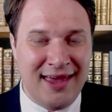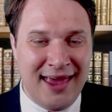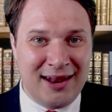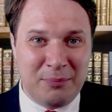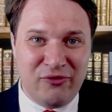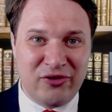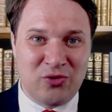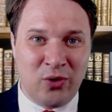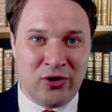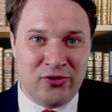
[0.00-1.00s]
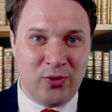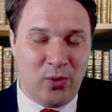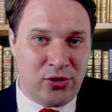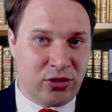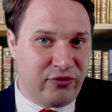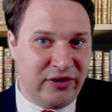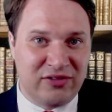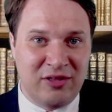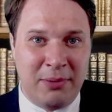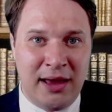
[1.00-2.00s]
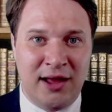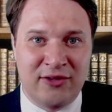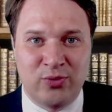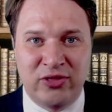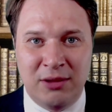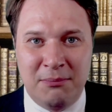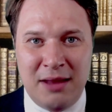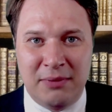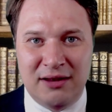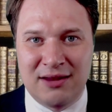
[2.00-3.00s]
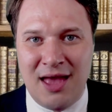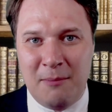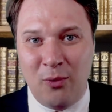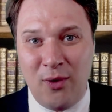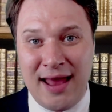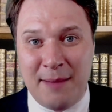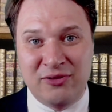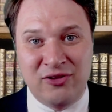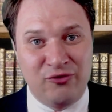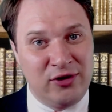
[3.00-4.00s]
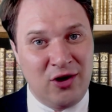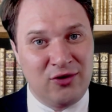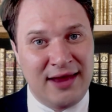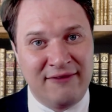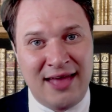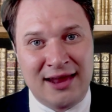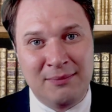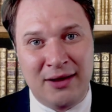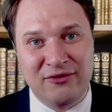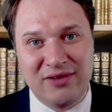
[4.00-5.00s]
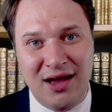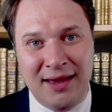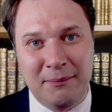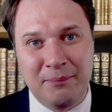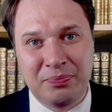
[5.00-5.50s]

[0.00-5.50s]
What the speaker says: In a perfect world, we'll just fix the bylaws with an amendment. But what happens if we don't have that amount of time?